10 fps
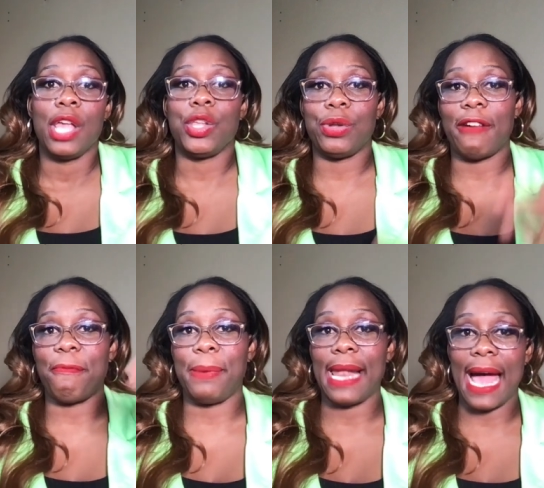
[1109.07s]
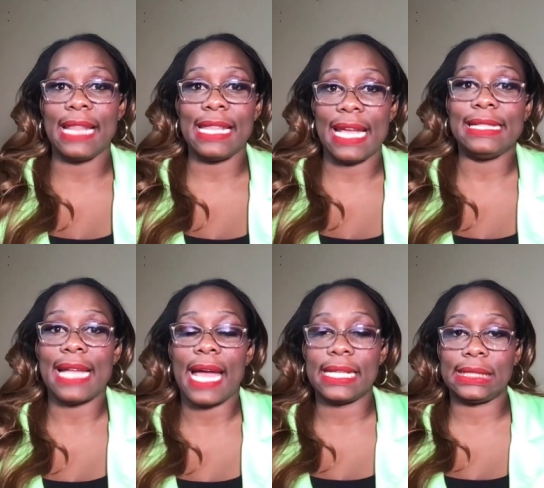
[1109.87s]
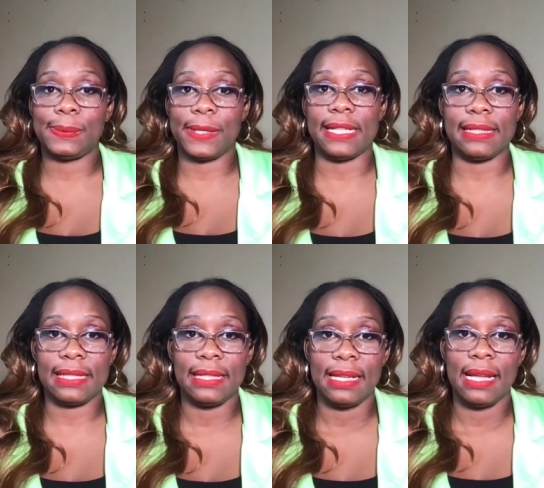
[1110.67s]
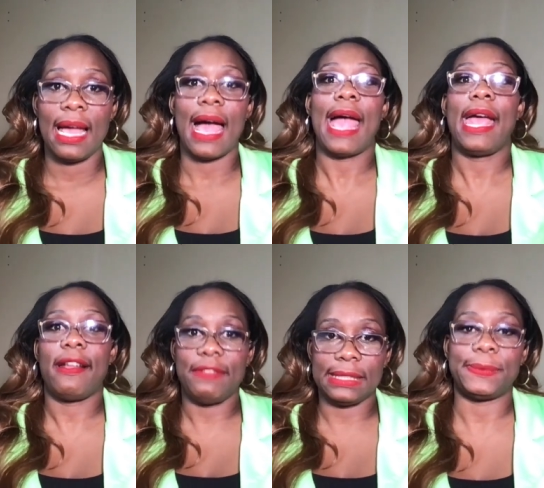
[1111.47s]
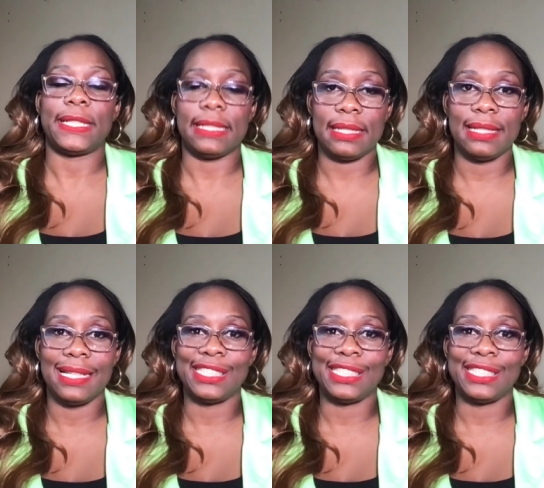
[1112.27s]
you would have planned the entire sprint ahead of the sprint.